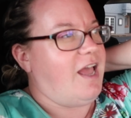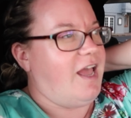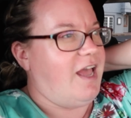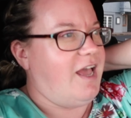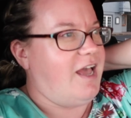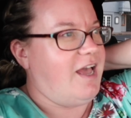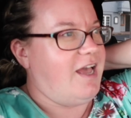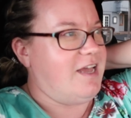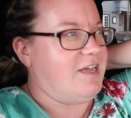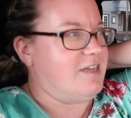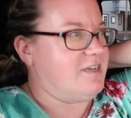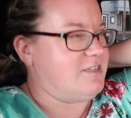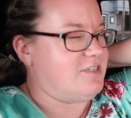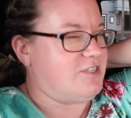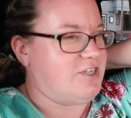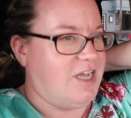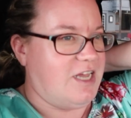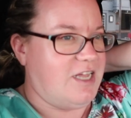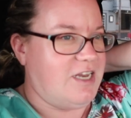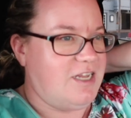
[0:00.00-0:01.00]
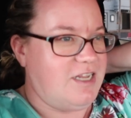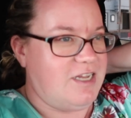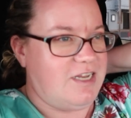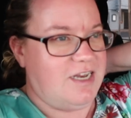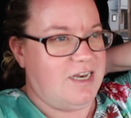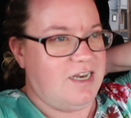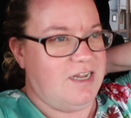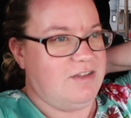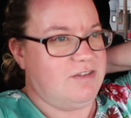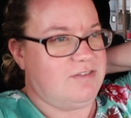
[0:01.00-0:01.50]
and chatted
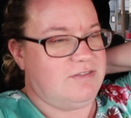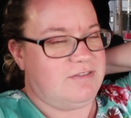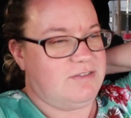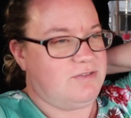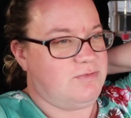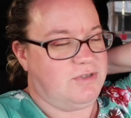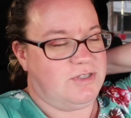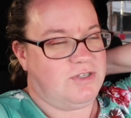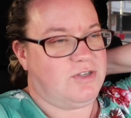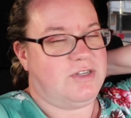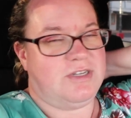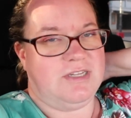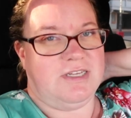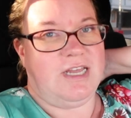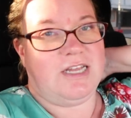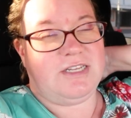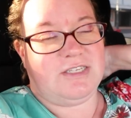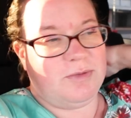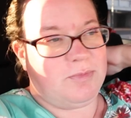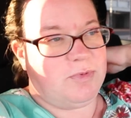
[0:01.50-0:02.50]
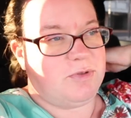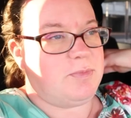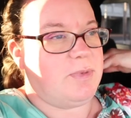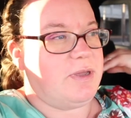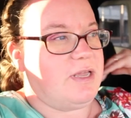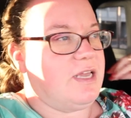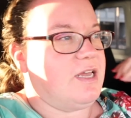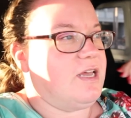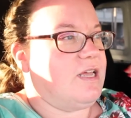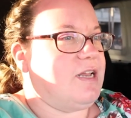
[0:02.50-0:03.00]
and it was good to catch up with my
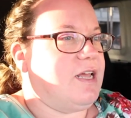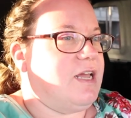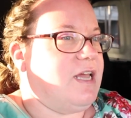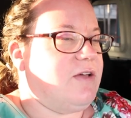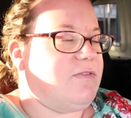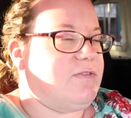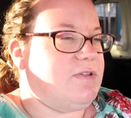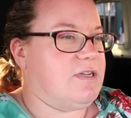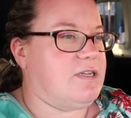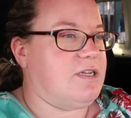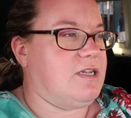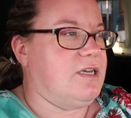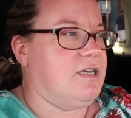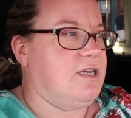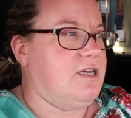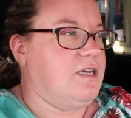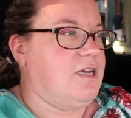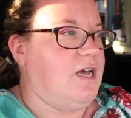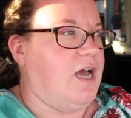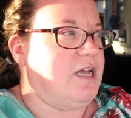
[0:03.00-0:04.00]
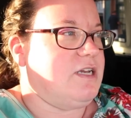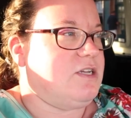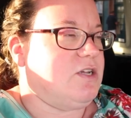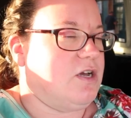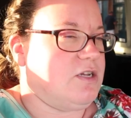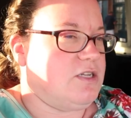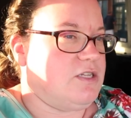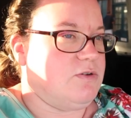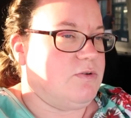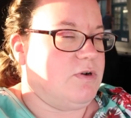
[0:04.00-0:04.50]
aunt. I haven't, I
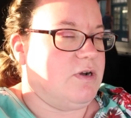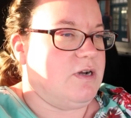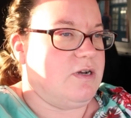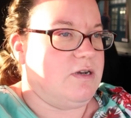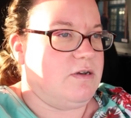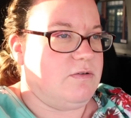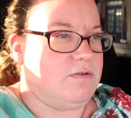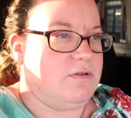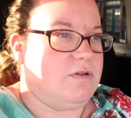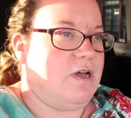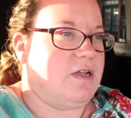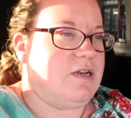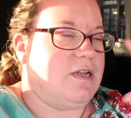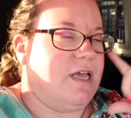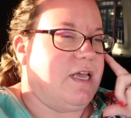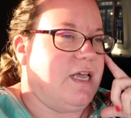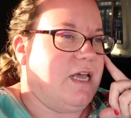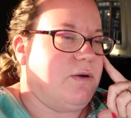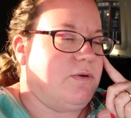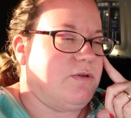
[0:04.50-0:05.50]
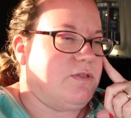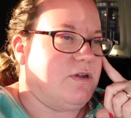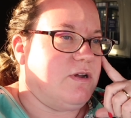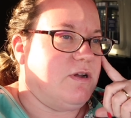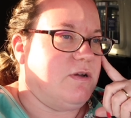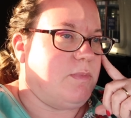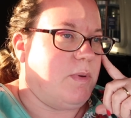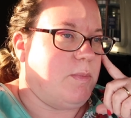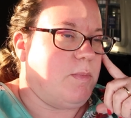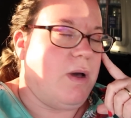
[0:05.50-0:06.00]
talked to her and got to hang out with her
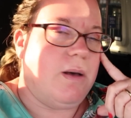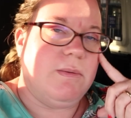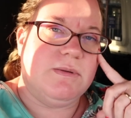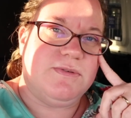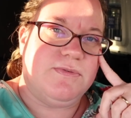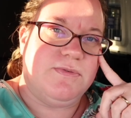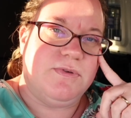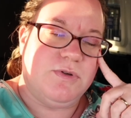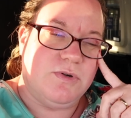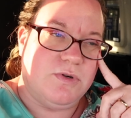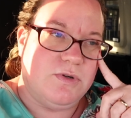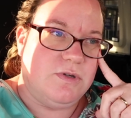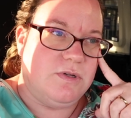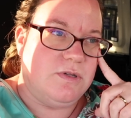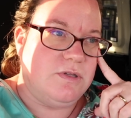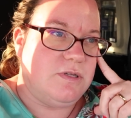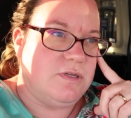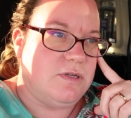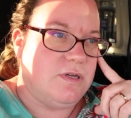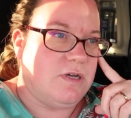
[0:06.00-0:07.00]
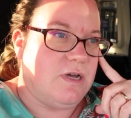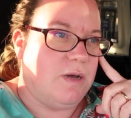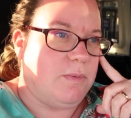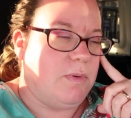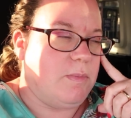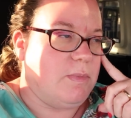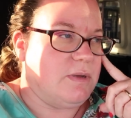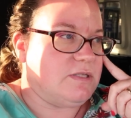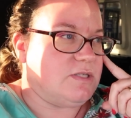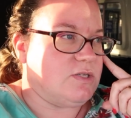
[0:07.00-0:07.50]
at my mom's funeral a
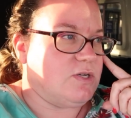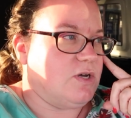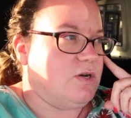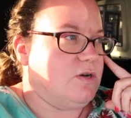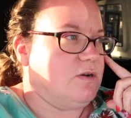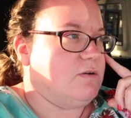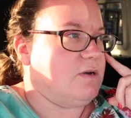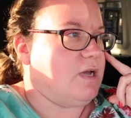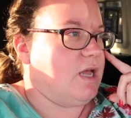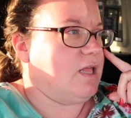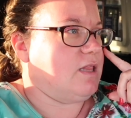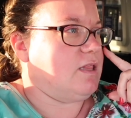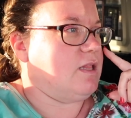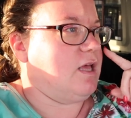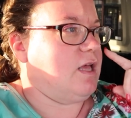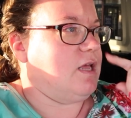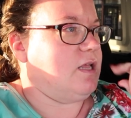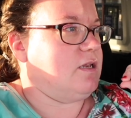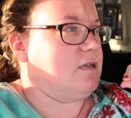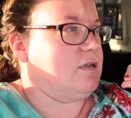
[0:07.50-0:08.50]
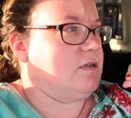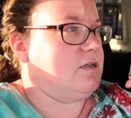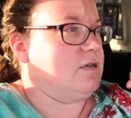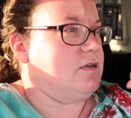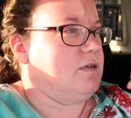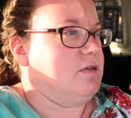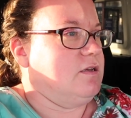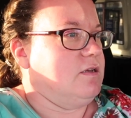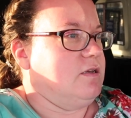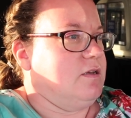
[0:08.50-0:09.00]
couple months ago and then
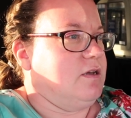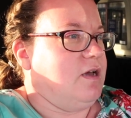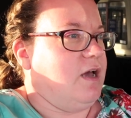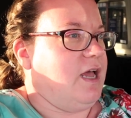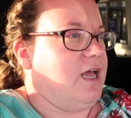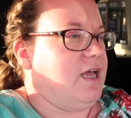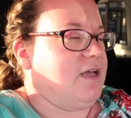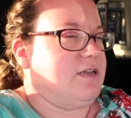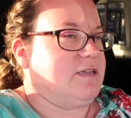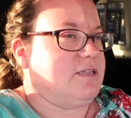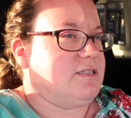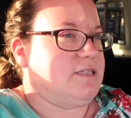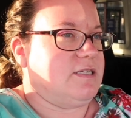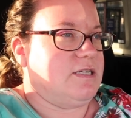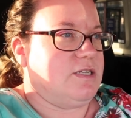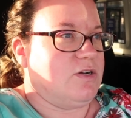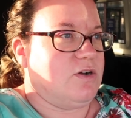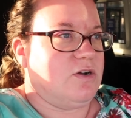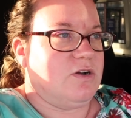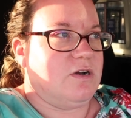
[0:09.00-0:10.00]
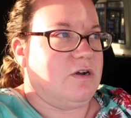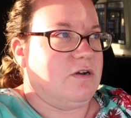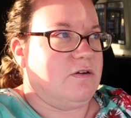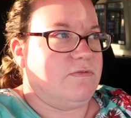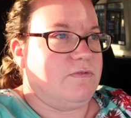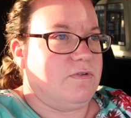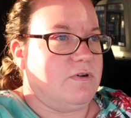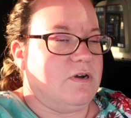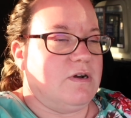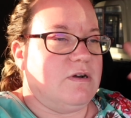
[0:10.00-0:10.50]
I hadn't seen her
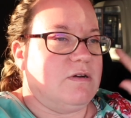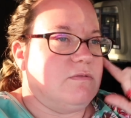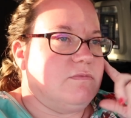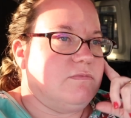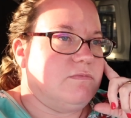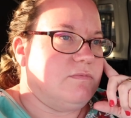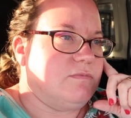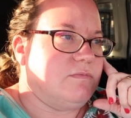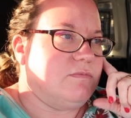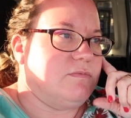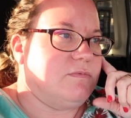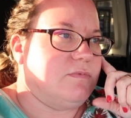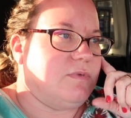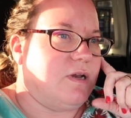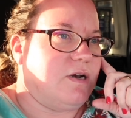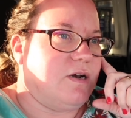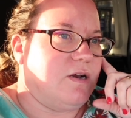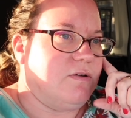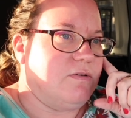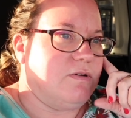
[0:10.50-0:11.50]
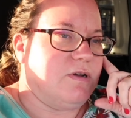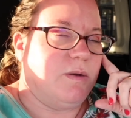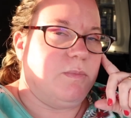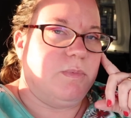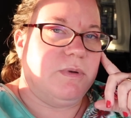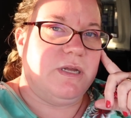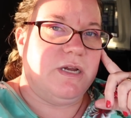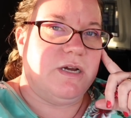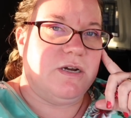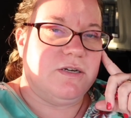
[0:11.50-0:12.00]
for I don't know, a
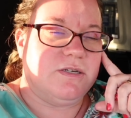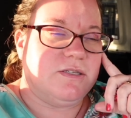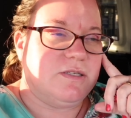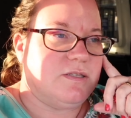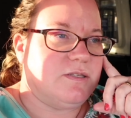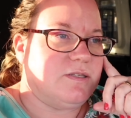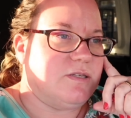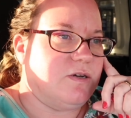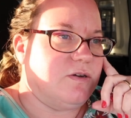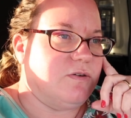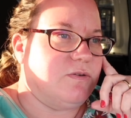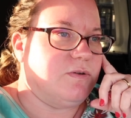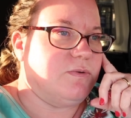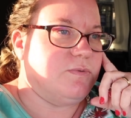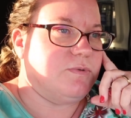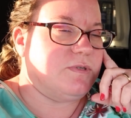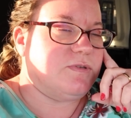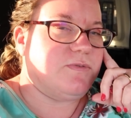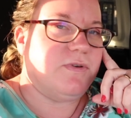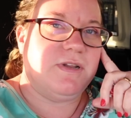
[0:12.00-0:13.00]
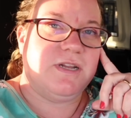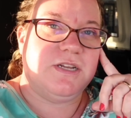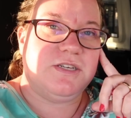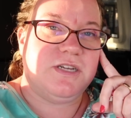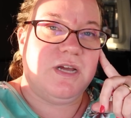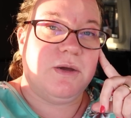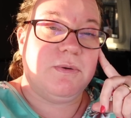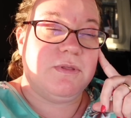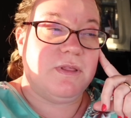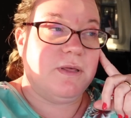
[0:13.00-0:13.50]
couple years. So it was fun to
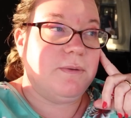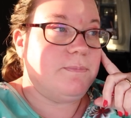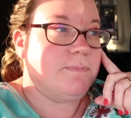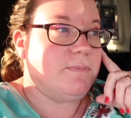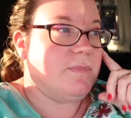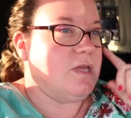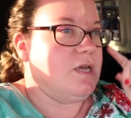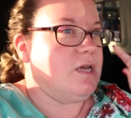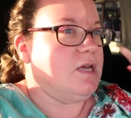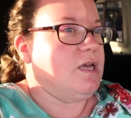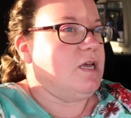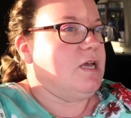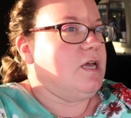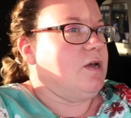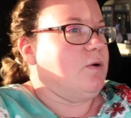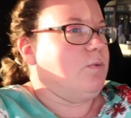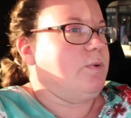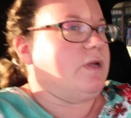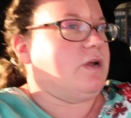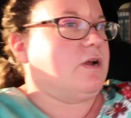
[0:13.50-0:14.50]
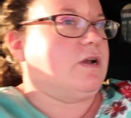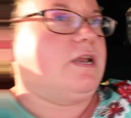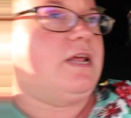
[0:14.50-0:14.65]
chat with them. We are